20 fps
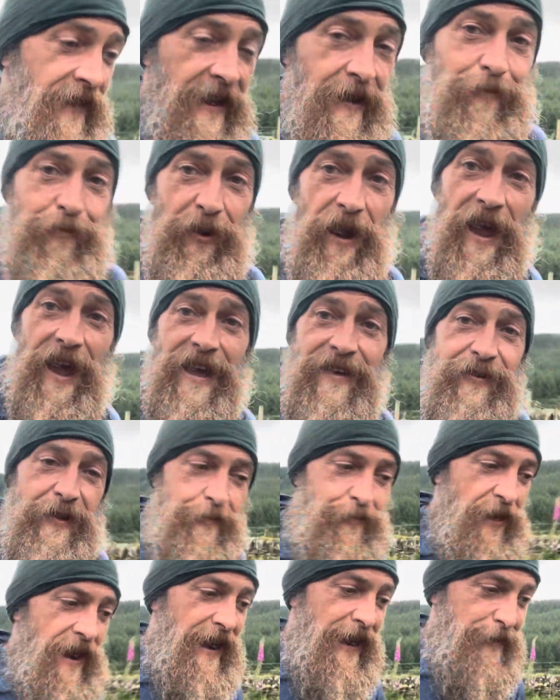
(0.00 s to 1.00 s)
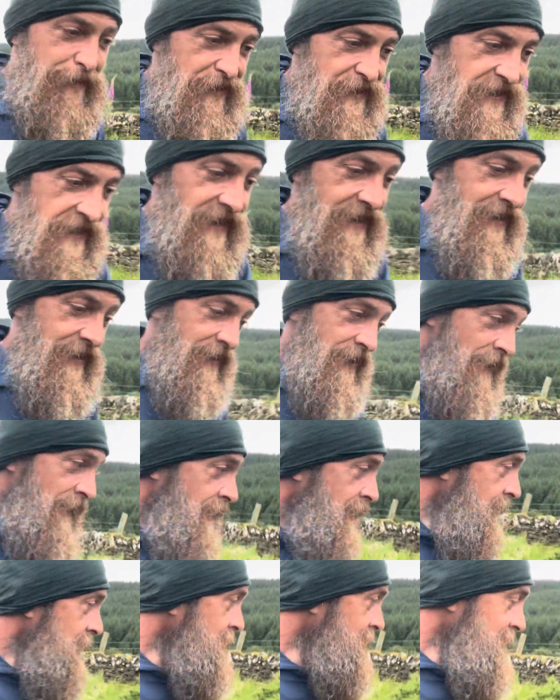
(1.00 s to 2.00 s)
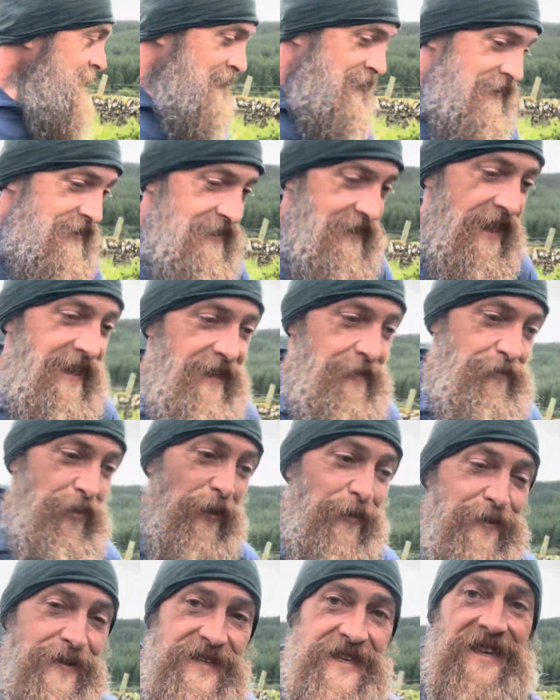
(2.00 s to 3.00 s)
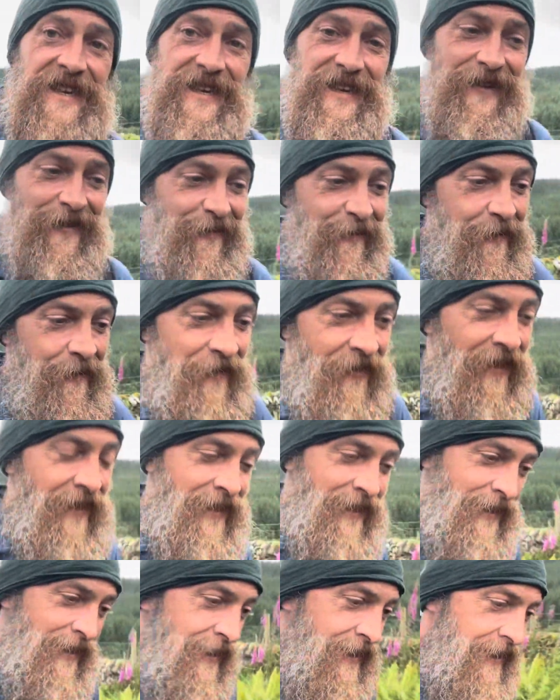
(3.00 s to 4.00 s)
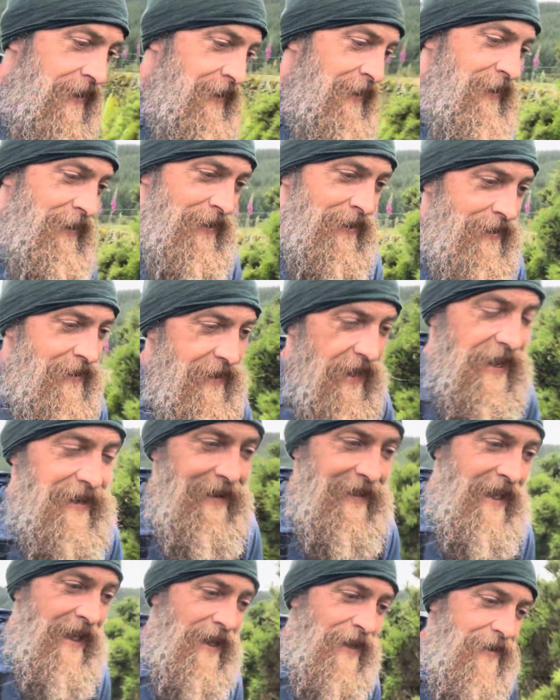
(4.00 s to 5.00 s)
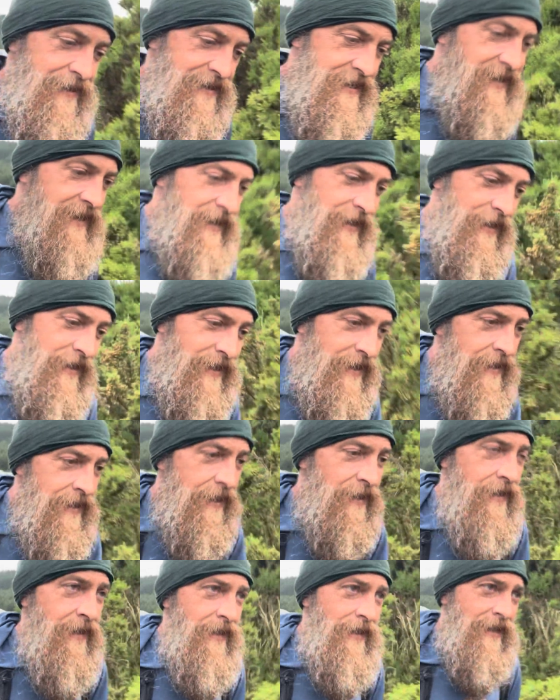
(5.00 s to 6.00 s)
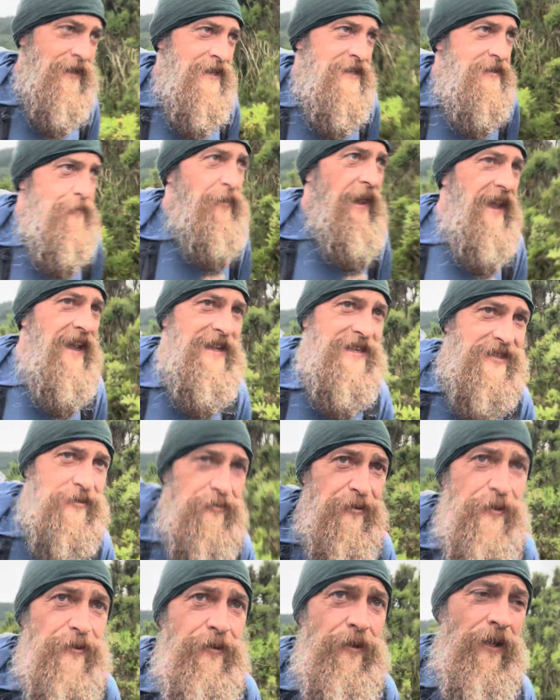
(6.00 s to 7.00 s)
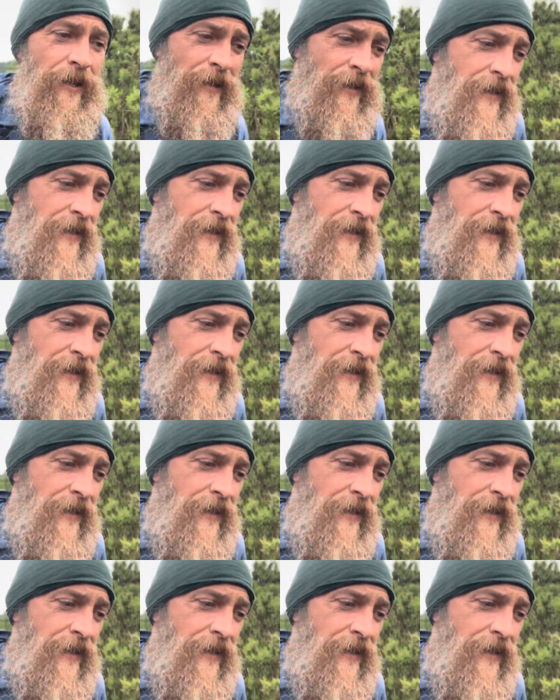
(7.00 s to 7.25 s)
their private property, and so they can post it, and you're not allowed to pass through.